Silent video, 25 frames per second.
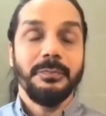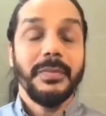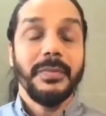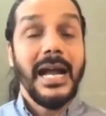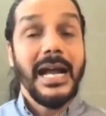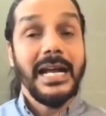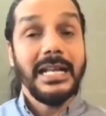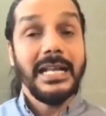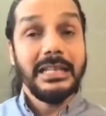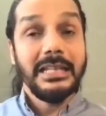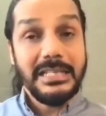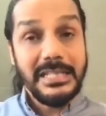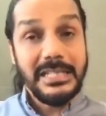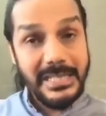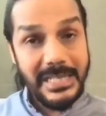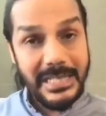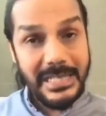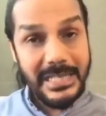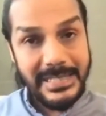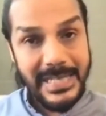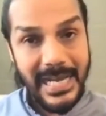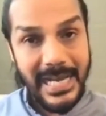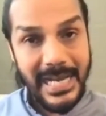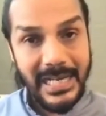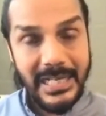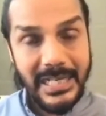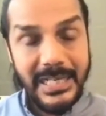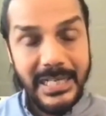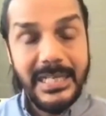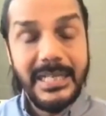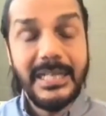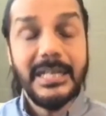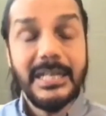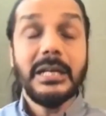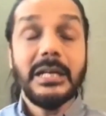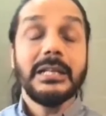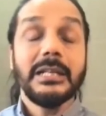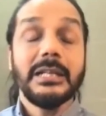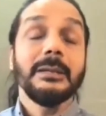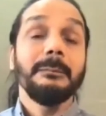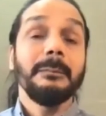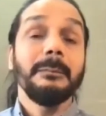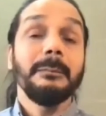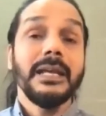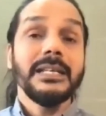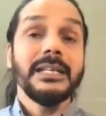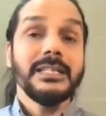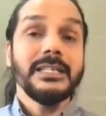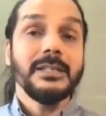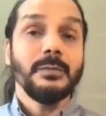And this is exactly the
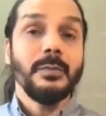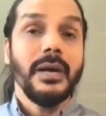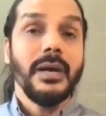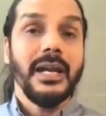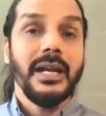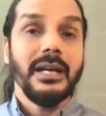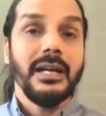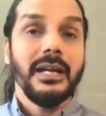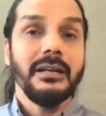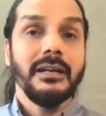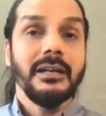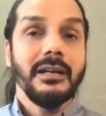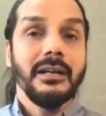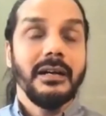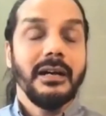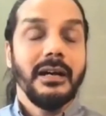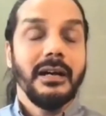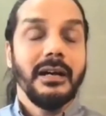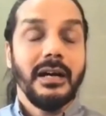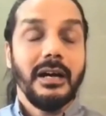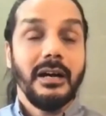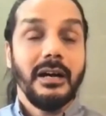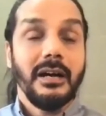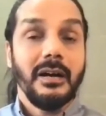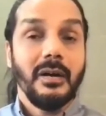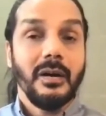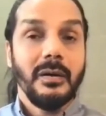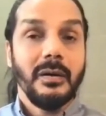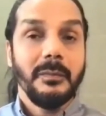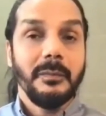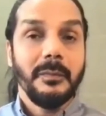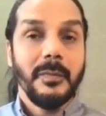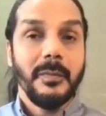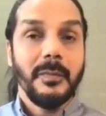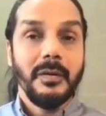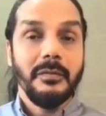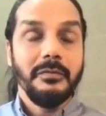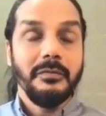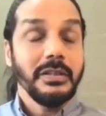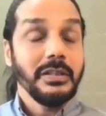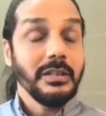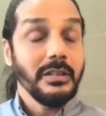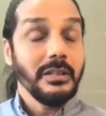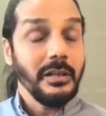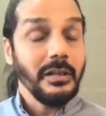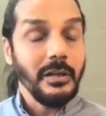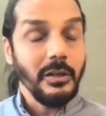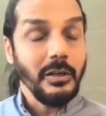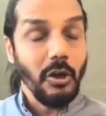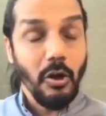place where with
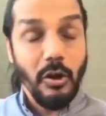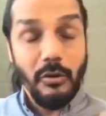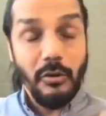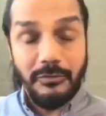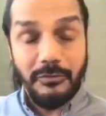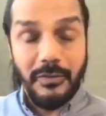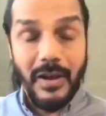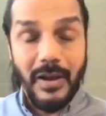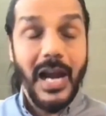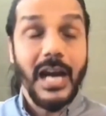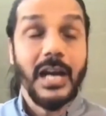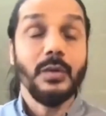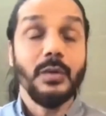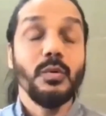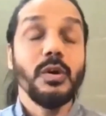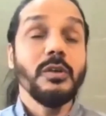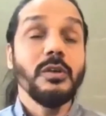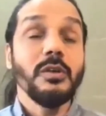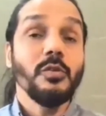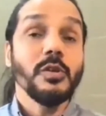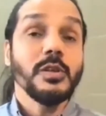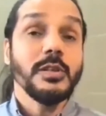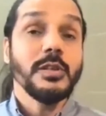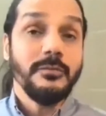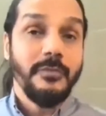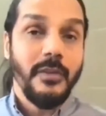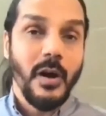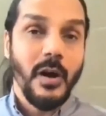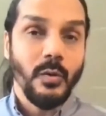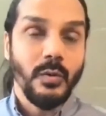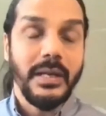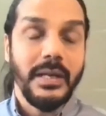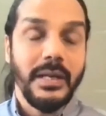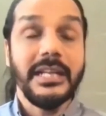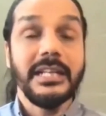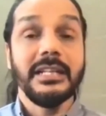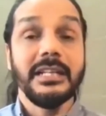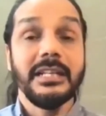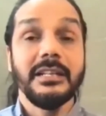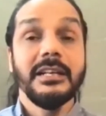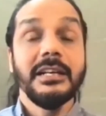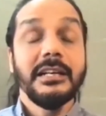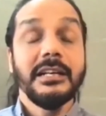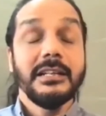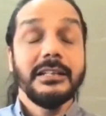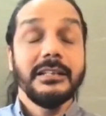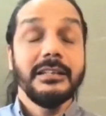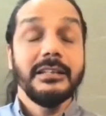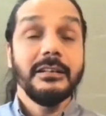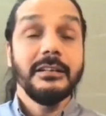a lot of hard work was found in
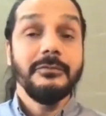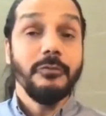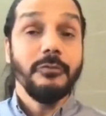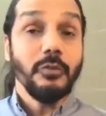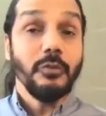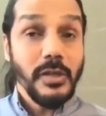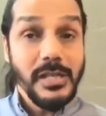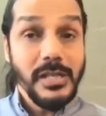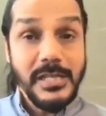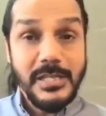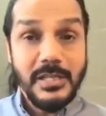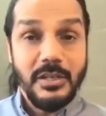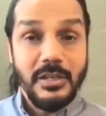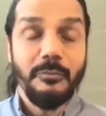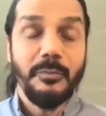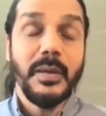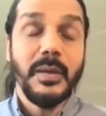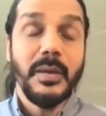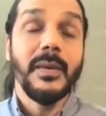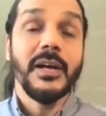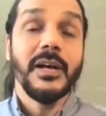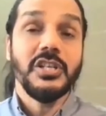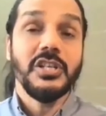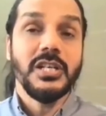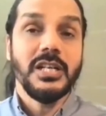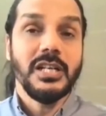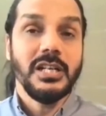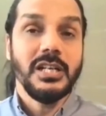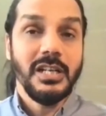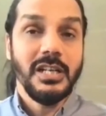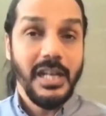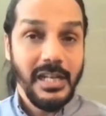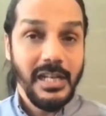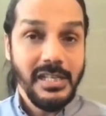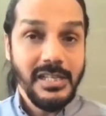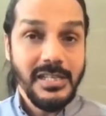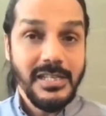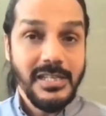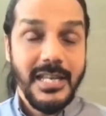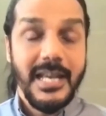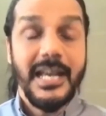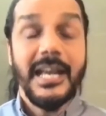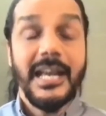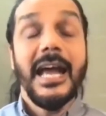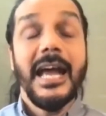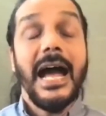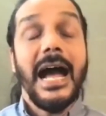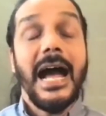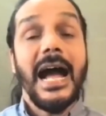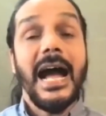the foothills of Bhimashankar Hills,
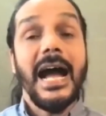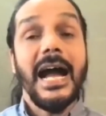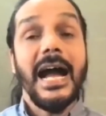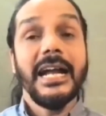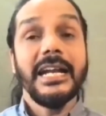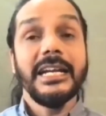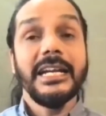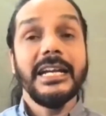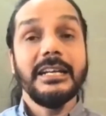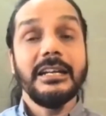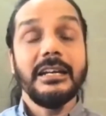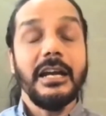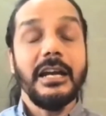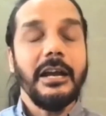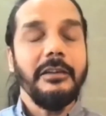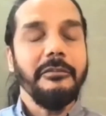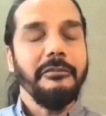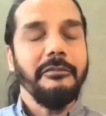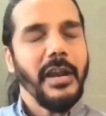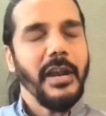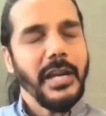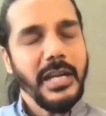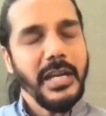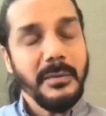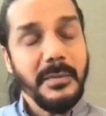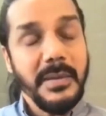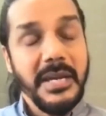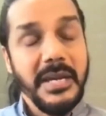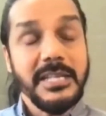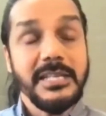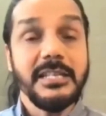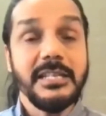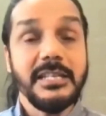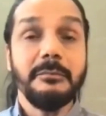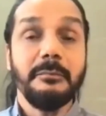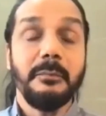and very amazing